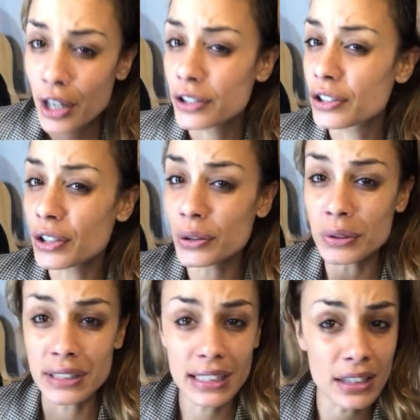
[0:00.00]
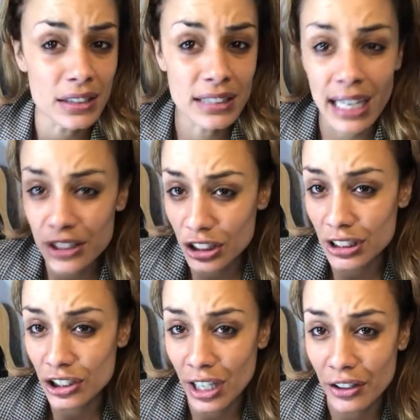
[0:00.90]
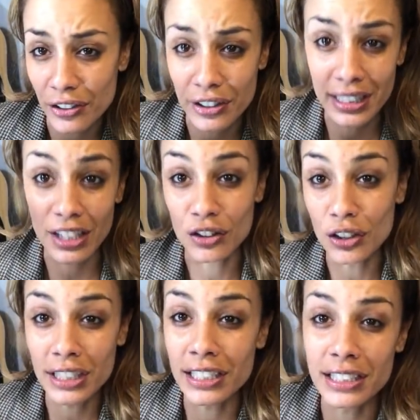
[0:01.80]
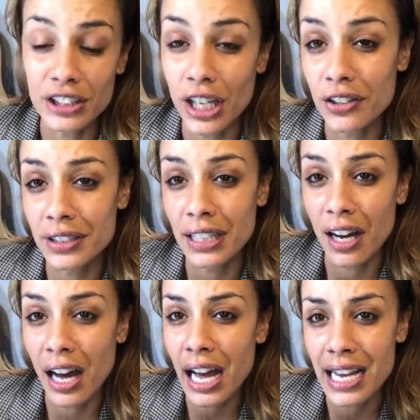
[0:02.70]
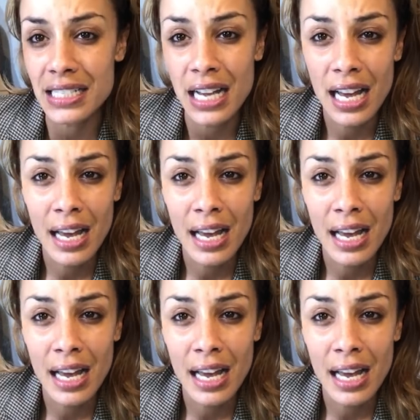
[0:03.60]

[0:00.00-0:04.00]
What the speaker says: Do you still touch each other and like look at each other in the eyes?